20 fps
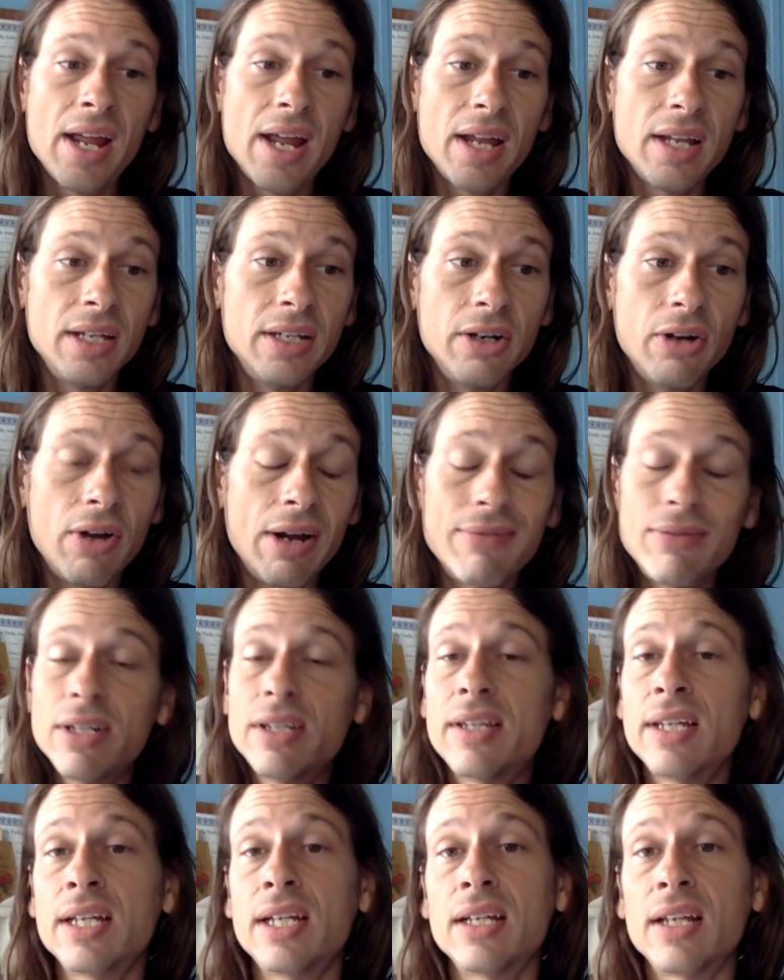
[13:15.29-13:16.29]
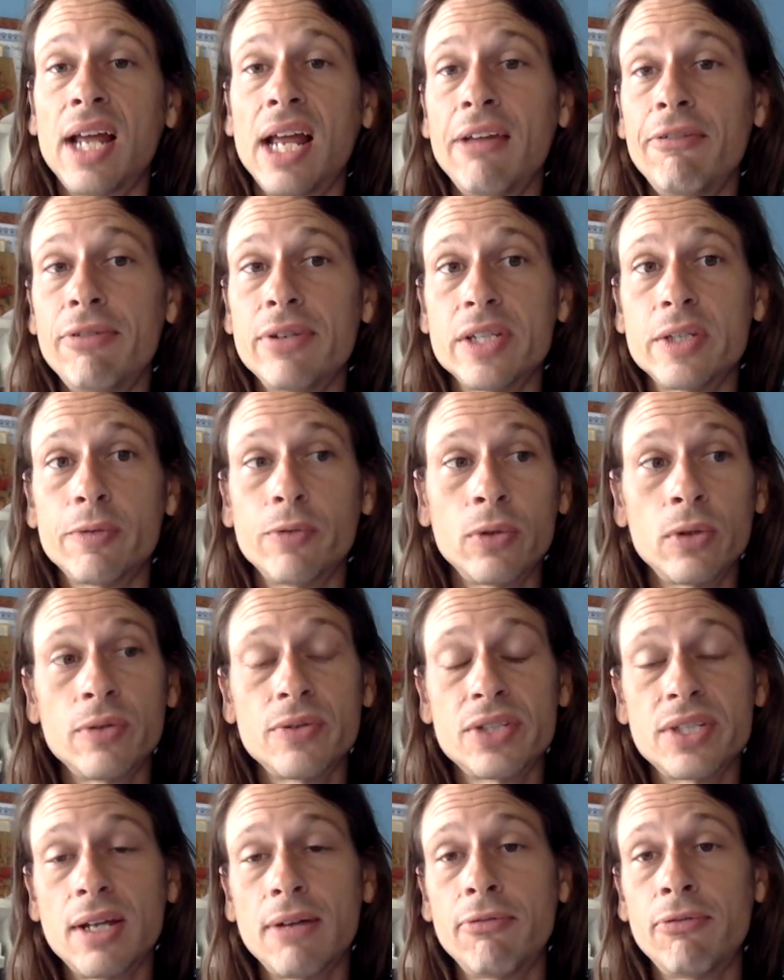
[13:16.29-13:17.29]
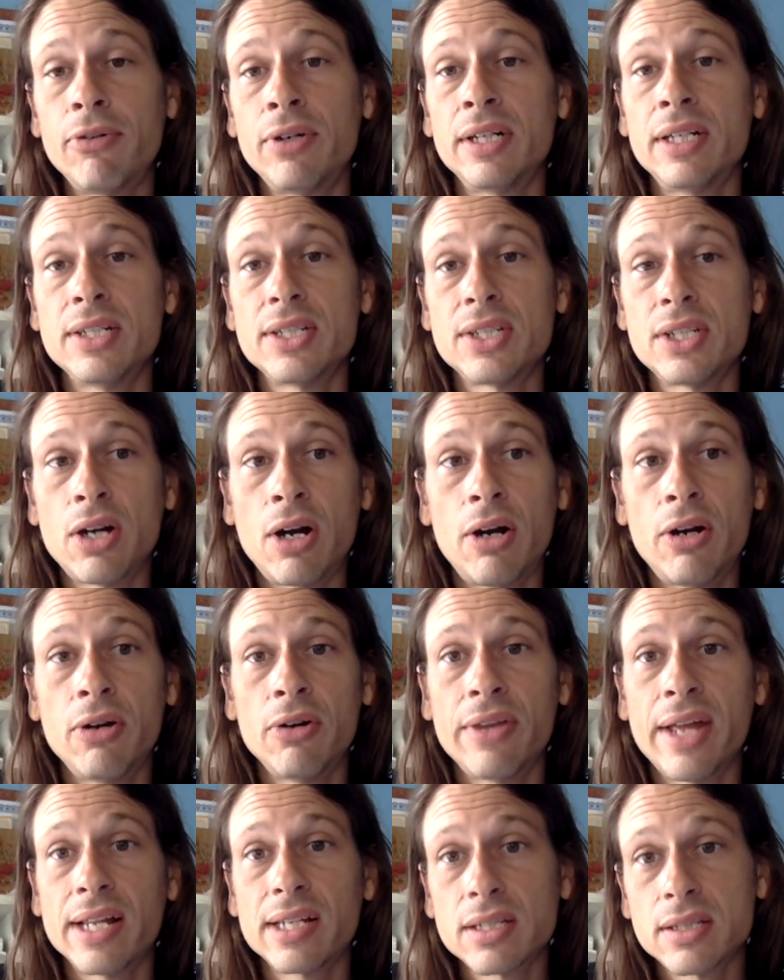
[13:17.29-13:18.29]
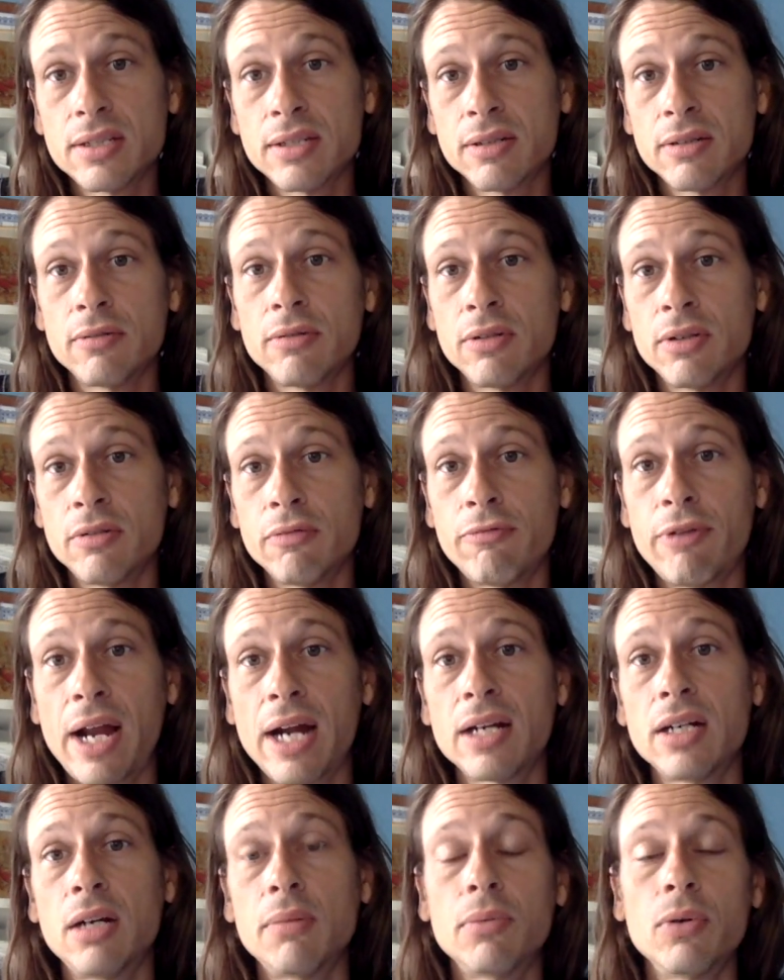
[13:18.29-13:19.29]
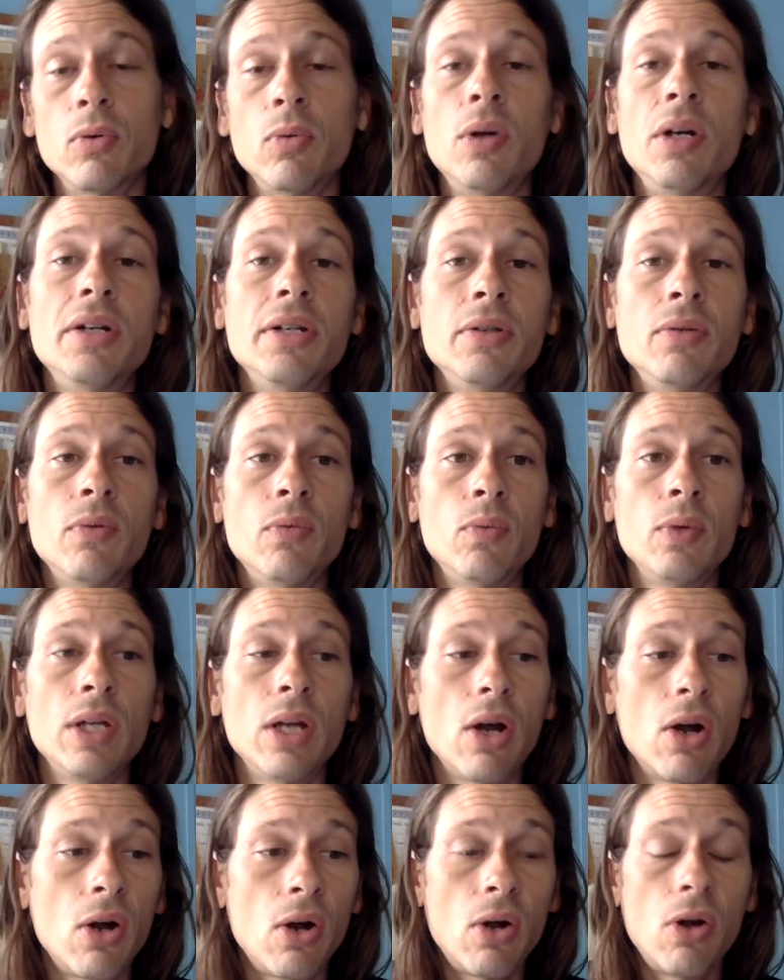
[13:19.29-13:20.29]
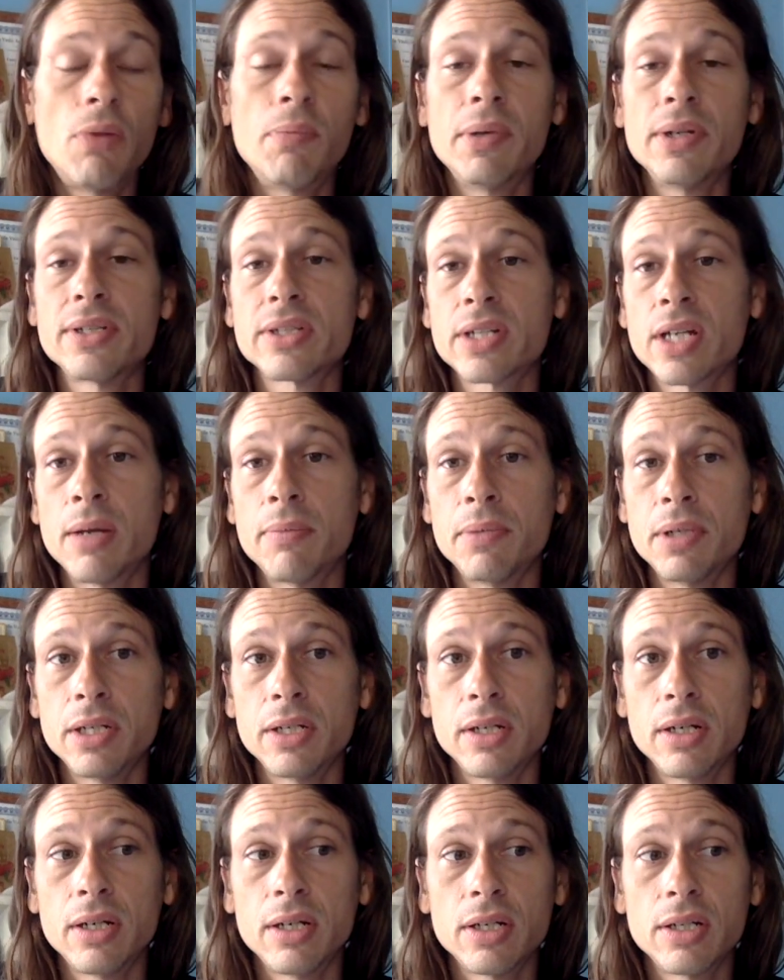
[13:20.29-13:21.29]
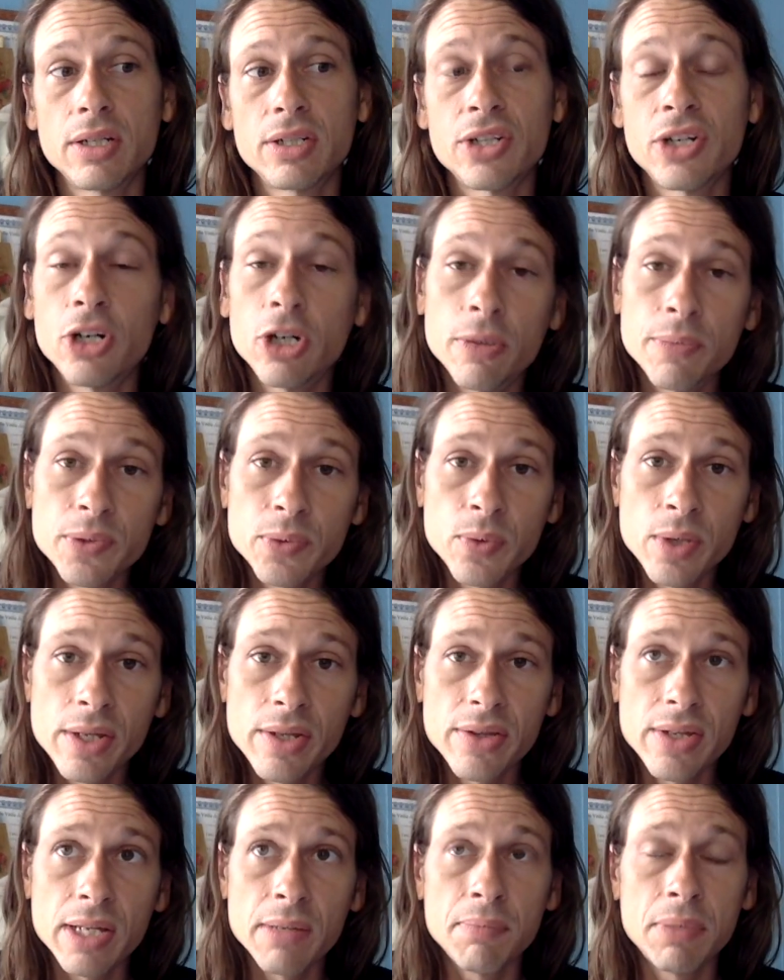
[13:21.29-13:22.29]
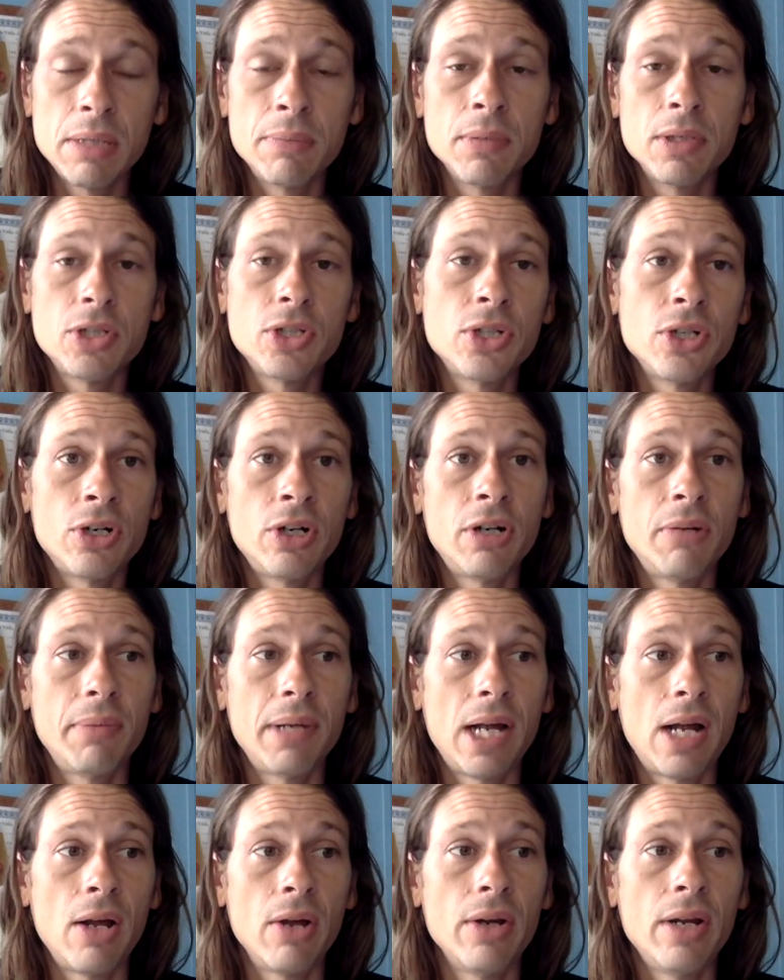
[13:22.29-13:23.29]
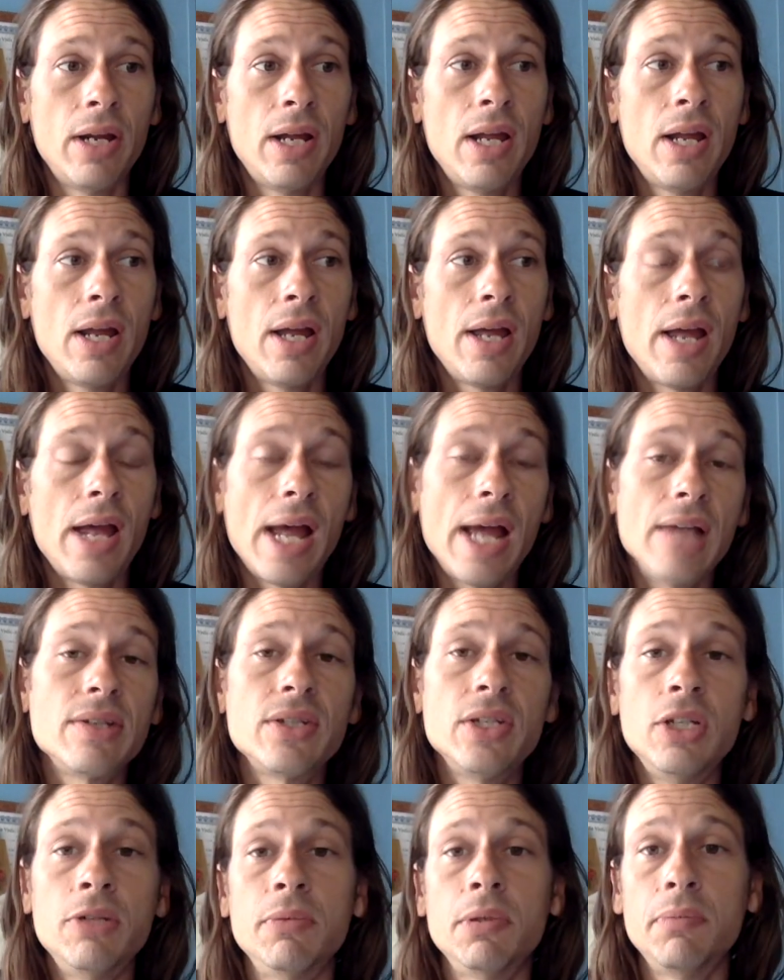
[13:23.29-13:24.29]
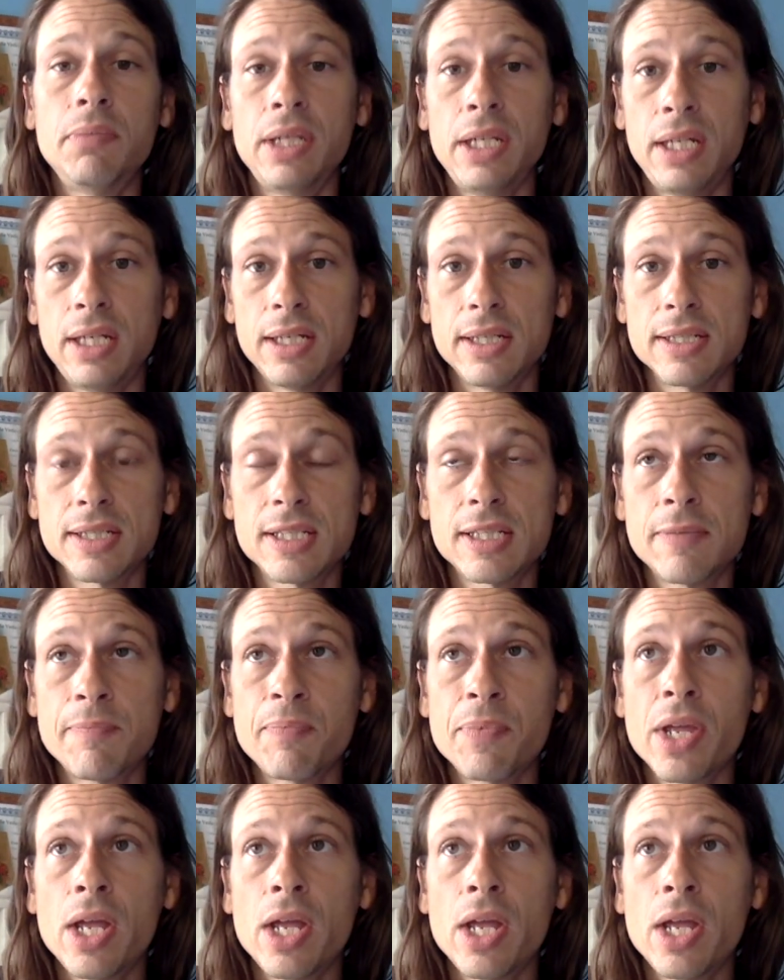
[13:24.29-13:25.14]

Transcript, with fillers: you know, everything in life is full of suffering and sorrow. That's fact number one that we all must come to terms with and be mature about as human beings.